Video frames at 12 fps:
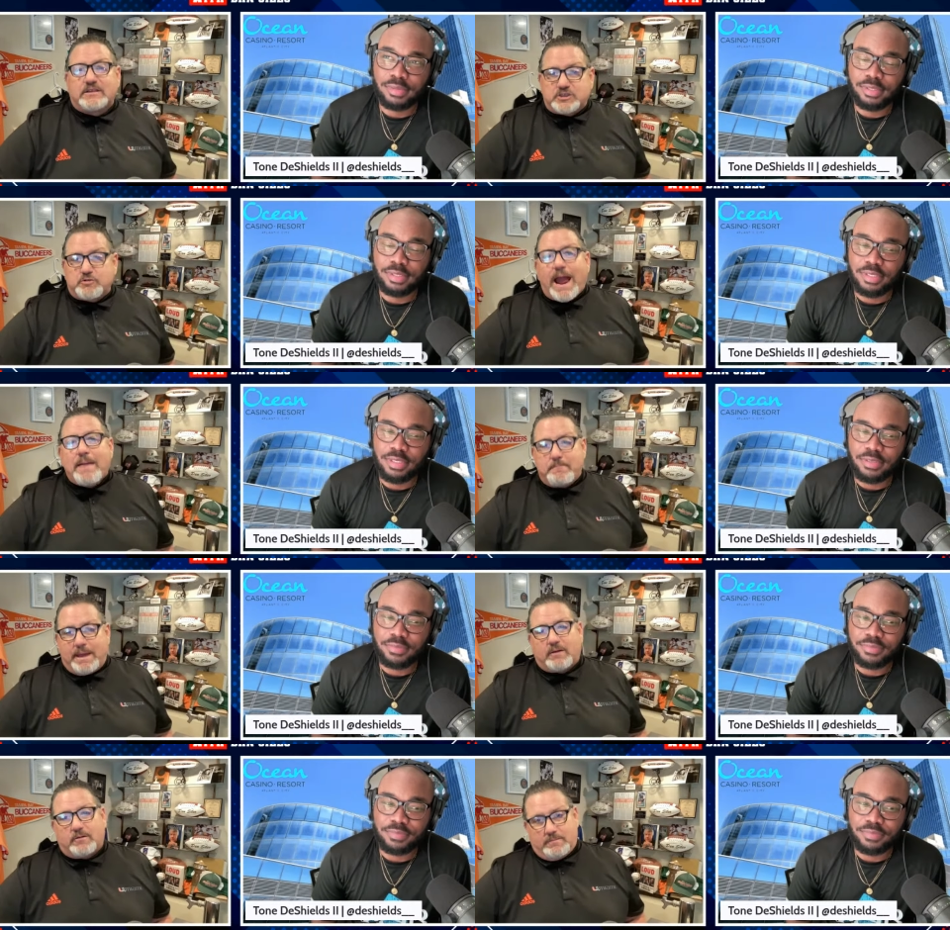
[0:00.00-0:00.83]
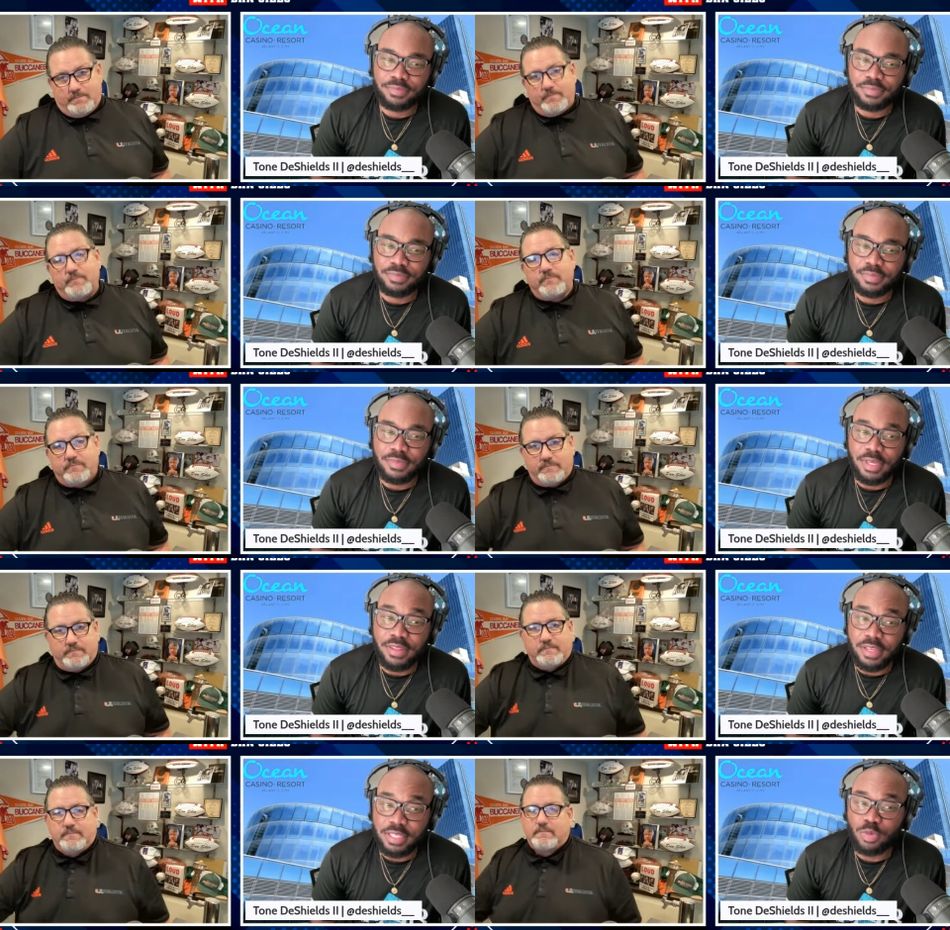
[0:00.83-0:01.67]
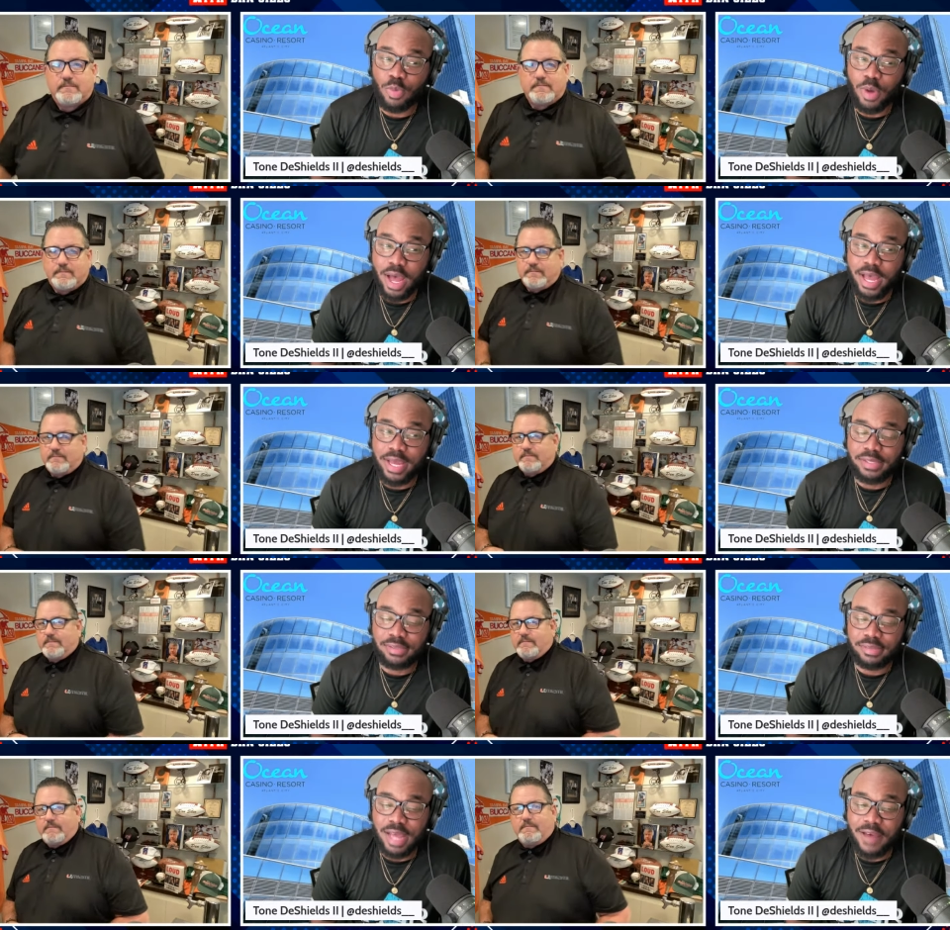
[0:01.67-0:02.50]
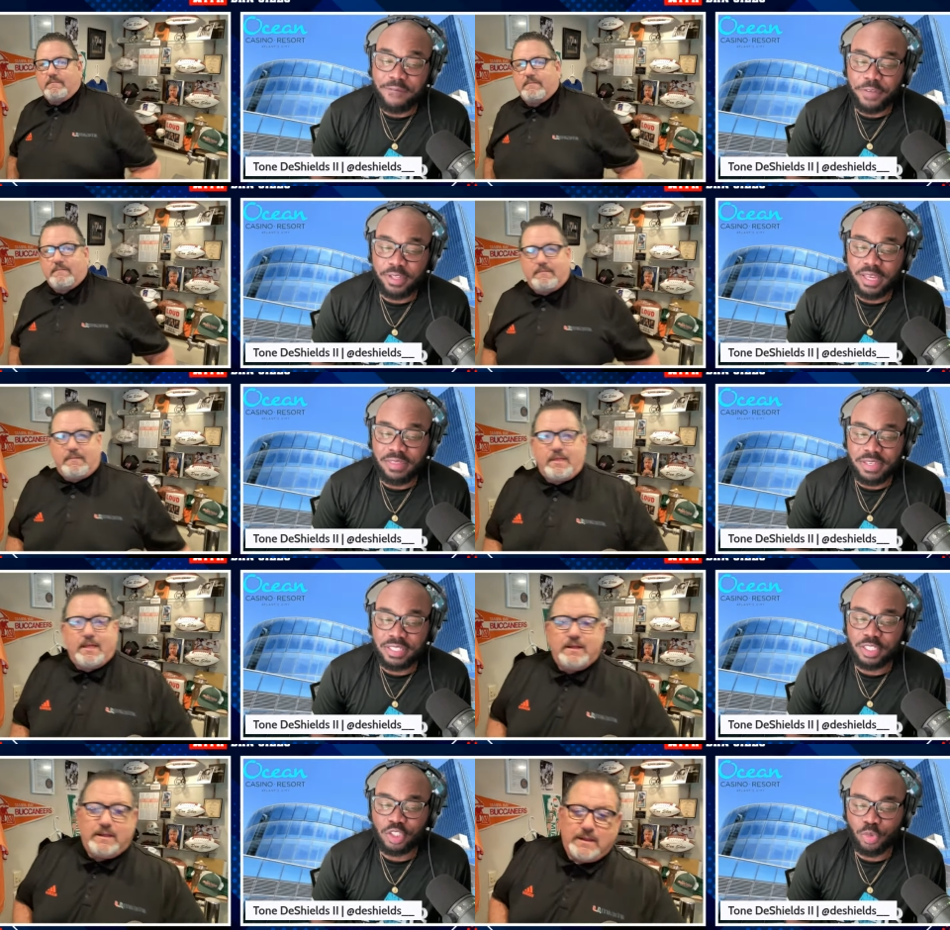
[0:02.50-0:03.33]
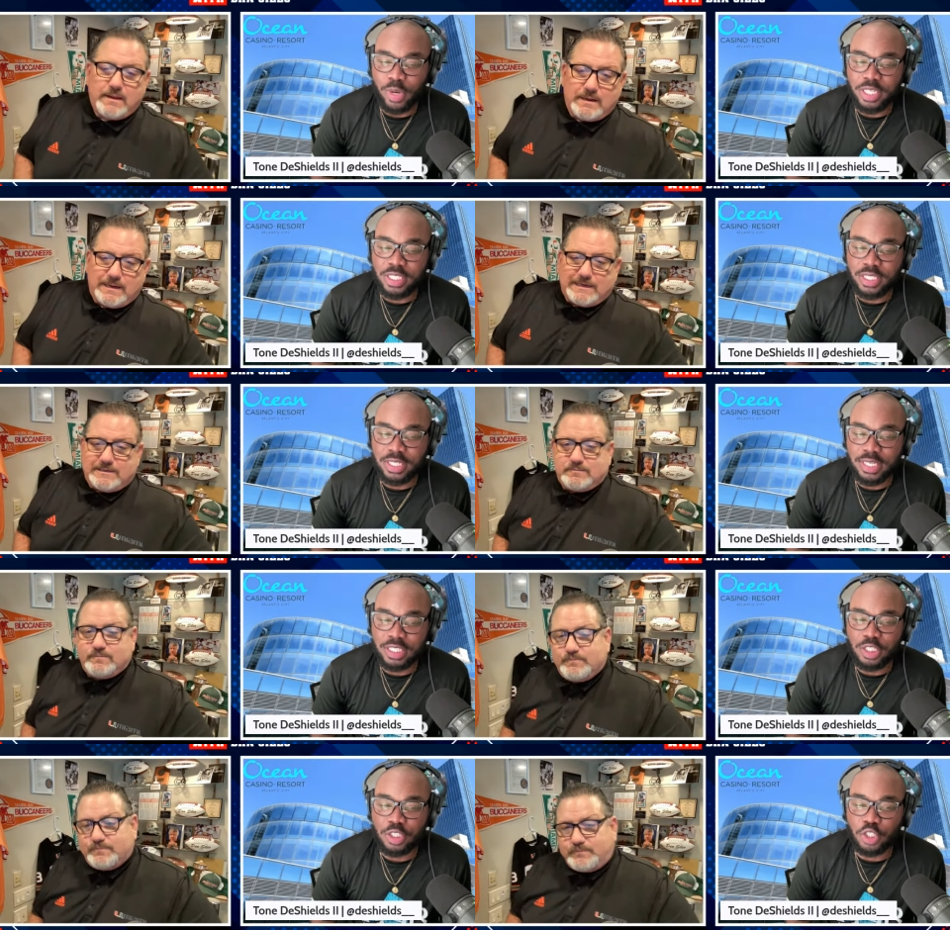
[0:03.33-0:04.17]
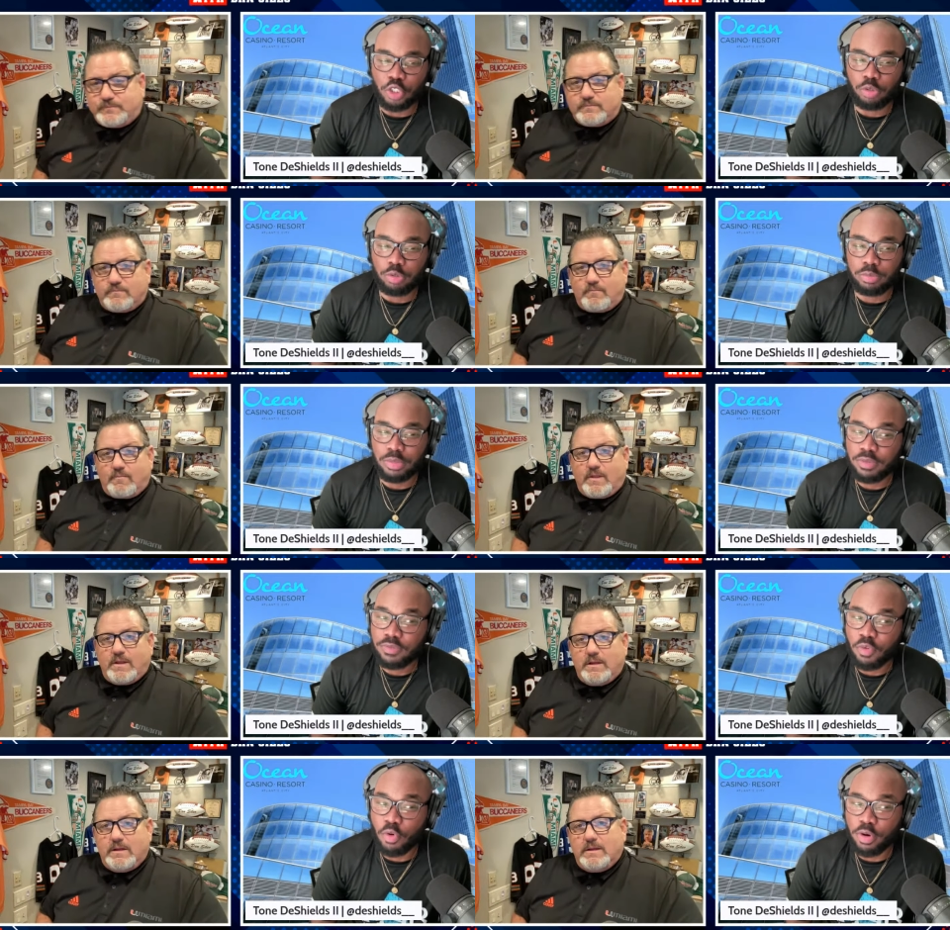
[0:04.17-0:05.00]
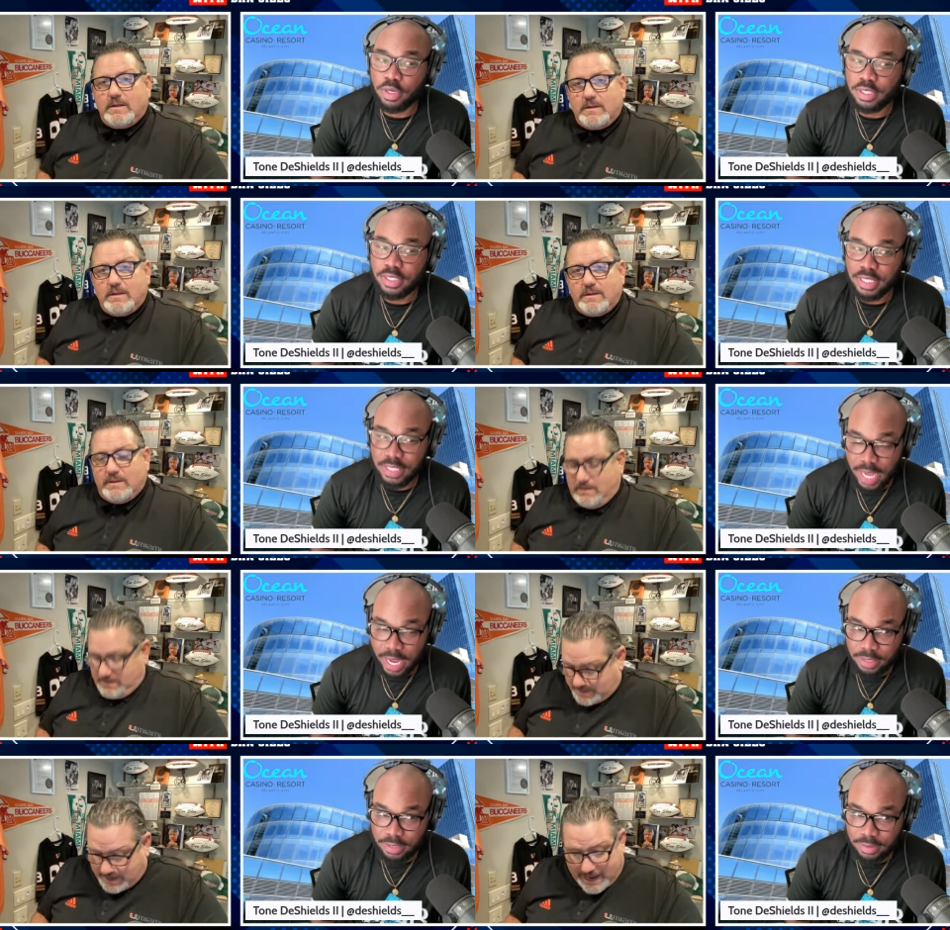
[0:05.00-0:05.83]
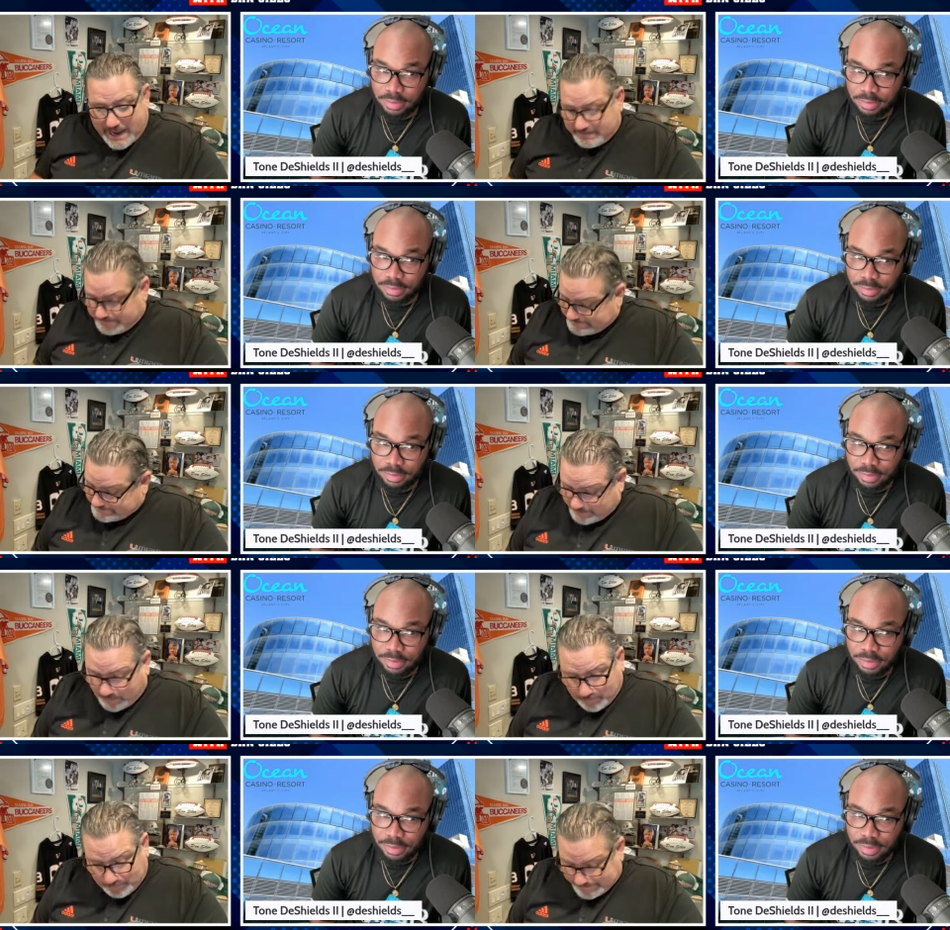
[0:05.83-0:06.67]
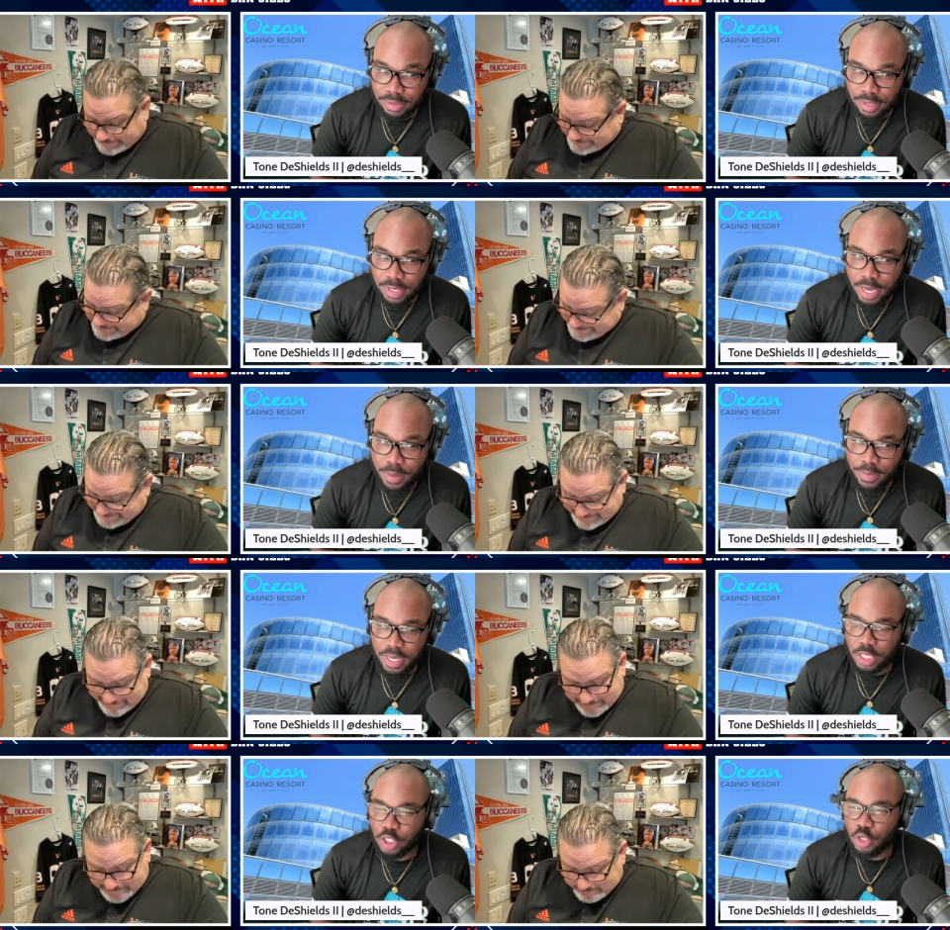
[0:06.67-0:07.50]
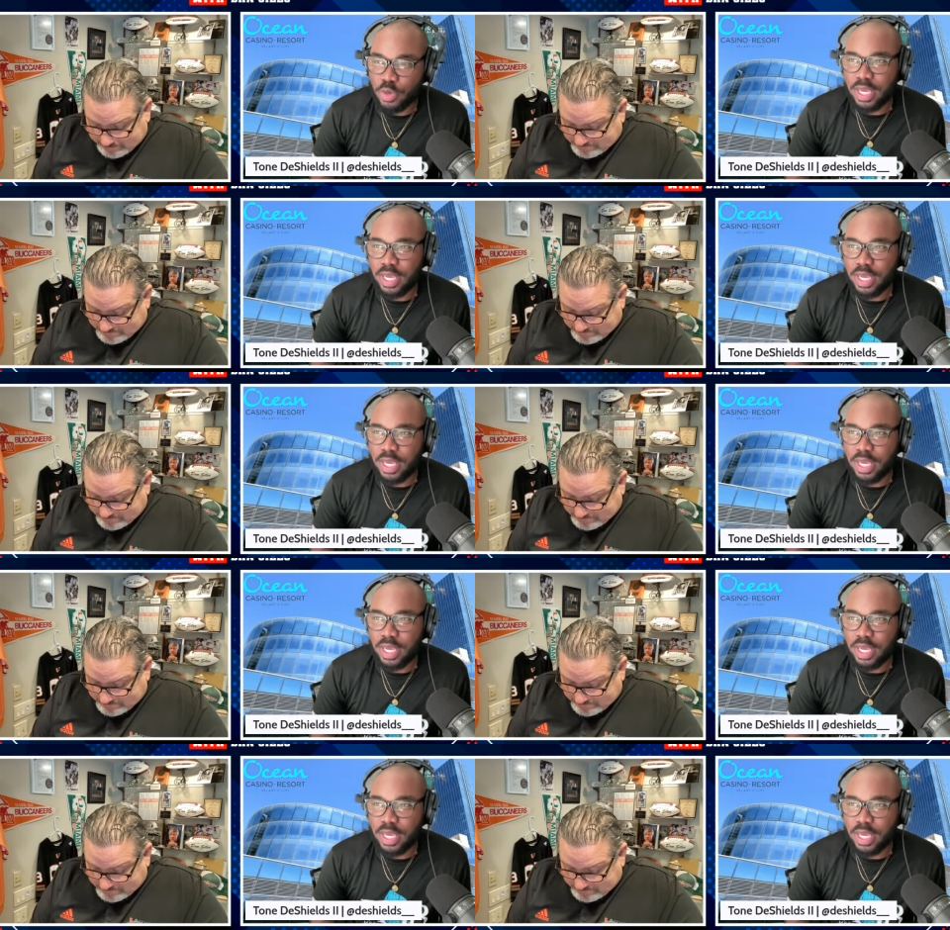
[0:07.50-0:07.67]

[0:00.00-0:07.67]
Speaker 1: the shrap metal. And this is why I feel like this situation is doomed for disaster.
Speaker 2: Yeah, totally.
Speaker 1: Because you